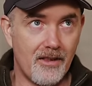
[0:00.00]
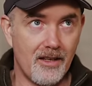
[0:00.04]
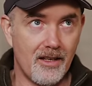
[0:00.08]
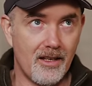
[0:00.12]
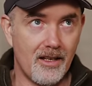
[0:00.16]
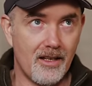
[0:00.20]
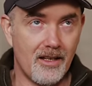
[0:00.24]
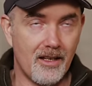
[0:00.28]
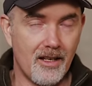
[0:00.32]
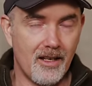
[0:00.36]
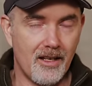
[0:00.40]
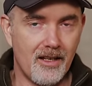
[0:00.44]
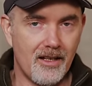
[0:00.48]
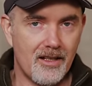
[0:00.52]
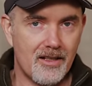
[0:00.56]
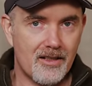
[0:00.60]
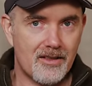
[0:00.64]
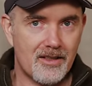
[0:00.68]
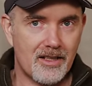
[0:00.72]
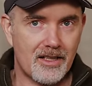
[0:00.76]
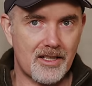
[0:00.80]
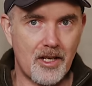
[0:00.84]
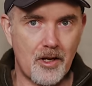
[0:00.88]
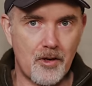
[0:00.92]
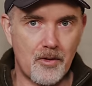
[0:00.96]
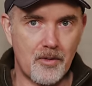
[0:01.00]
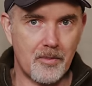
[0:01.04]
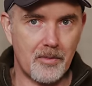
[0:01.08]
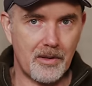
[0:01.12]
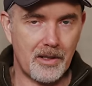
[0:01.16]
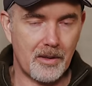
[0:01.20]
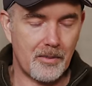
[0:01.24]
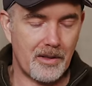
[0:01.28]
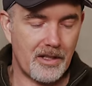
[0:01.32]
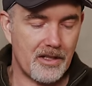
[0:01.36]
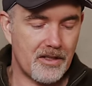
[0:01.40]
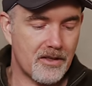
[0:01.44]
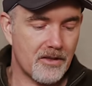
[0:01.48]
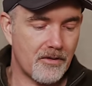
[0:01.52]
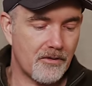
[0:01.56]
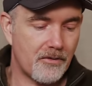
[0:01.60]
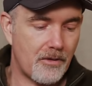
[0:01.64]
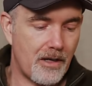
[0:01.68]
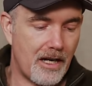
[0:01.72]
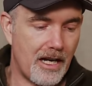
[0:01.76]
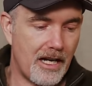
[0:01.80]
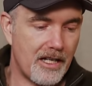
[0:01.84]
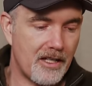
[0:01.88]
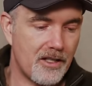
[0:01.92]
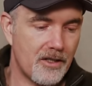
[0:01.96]
the 600 millimeters of
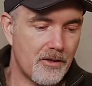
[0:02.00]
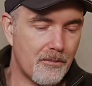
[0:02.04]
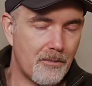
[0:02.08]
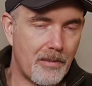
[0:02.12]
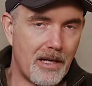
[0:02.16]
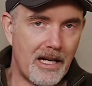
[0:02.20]
range,